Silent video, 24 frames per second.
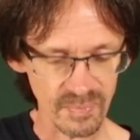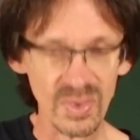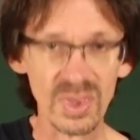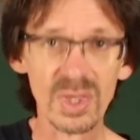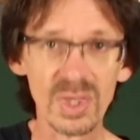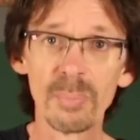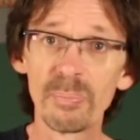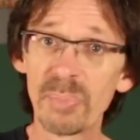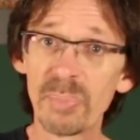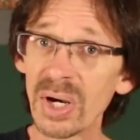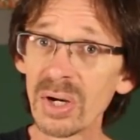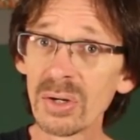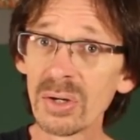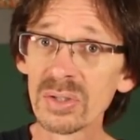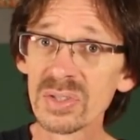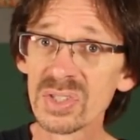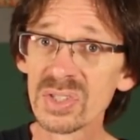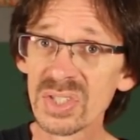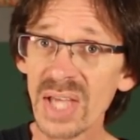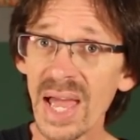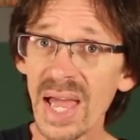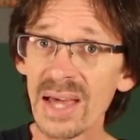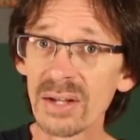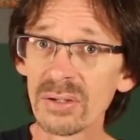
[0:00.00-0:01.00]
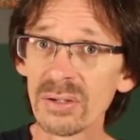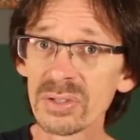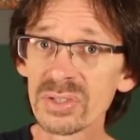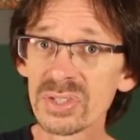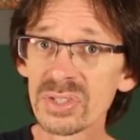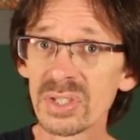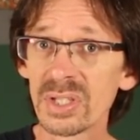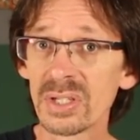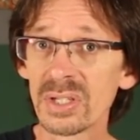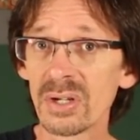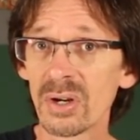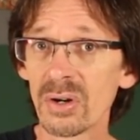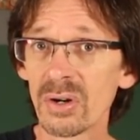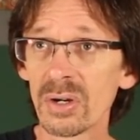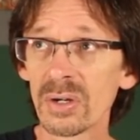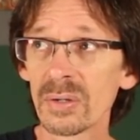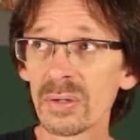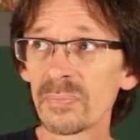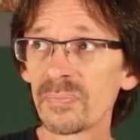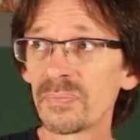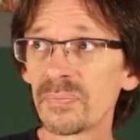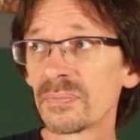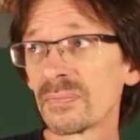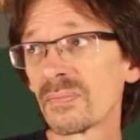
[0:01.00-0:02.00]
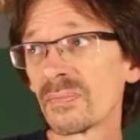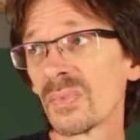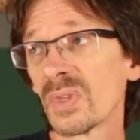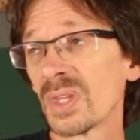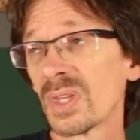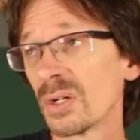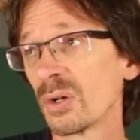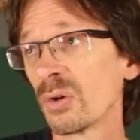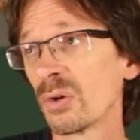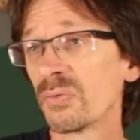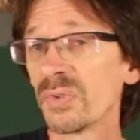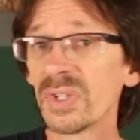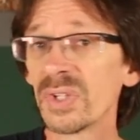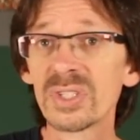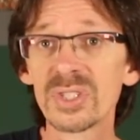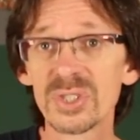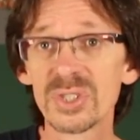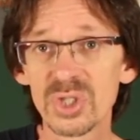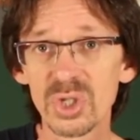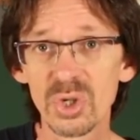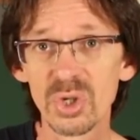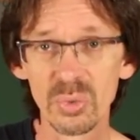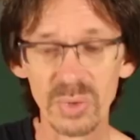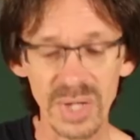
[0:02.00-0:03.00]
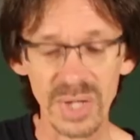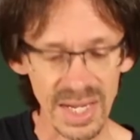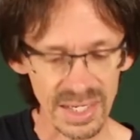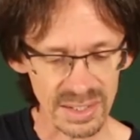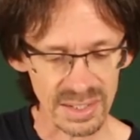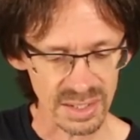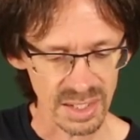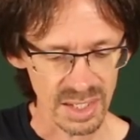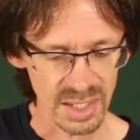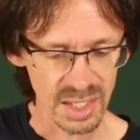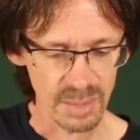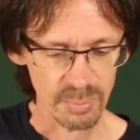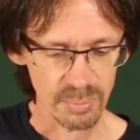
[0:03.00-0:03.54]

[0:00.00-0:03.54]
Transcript: the barrel saddles that are you know vintage correct,